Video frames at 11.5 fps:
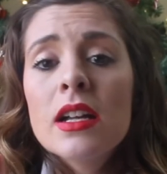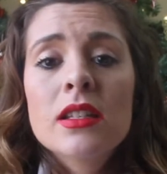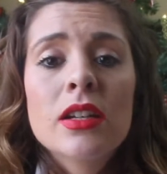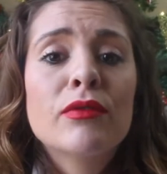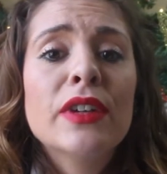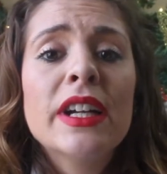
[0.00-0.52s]

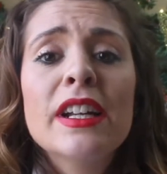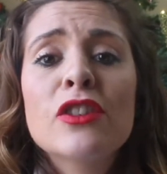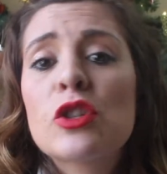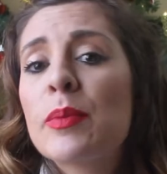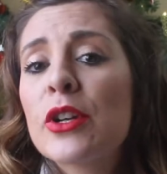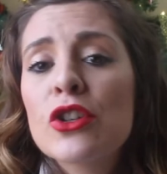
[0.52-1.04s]
to read
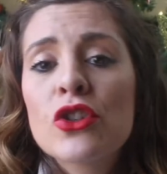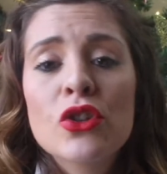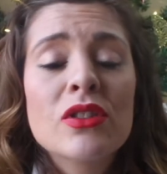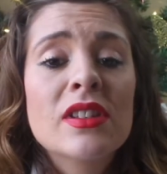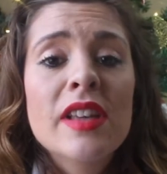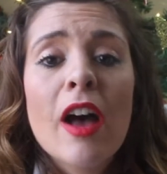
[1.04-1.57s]

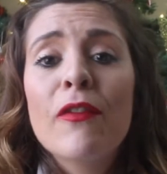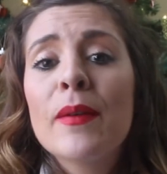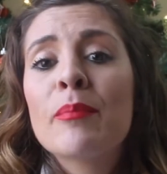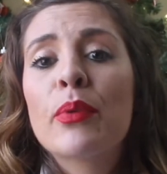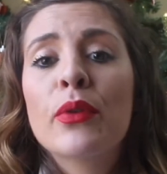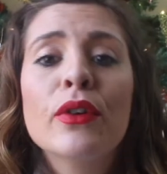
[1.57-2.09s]
spiritual
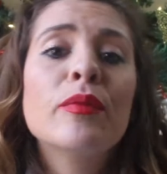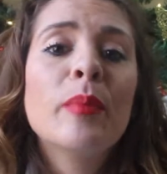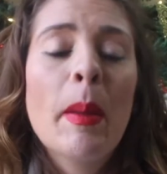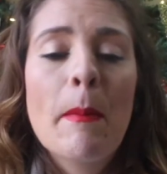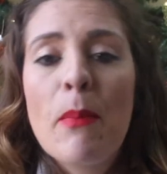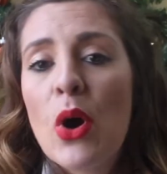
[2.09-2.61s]

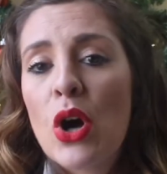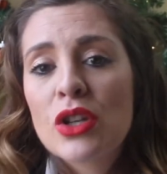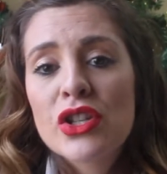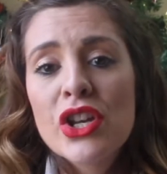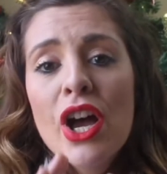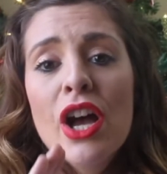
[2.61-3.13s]
self-improvement
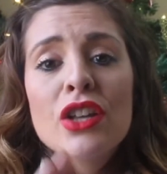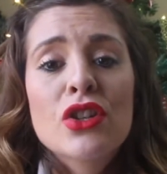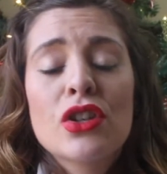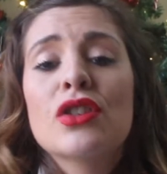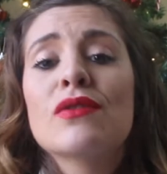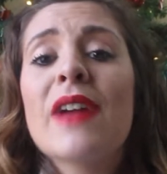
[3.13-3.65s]
books,
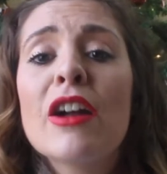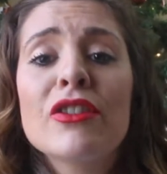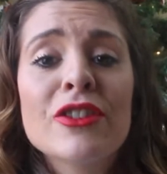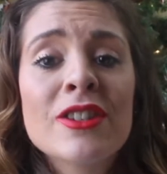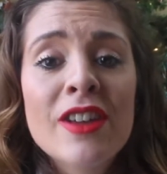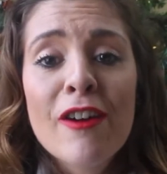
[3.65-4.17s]
to surround
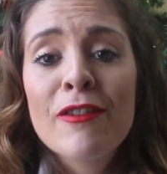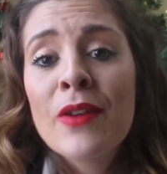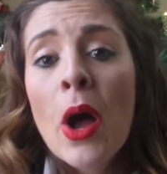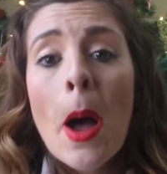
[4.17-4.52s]
yourself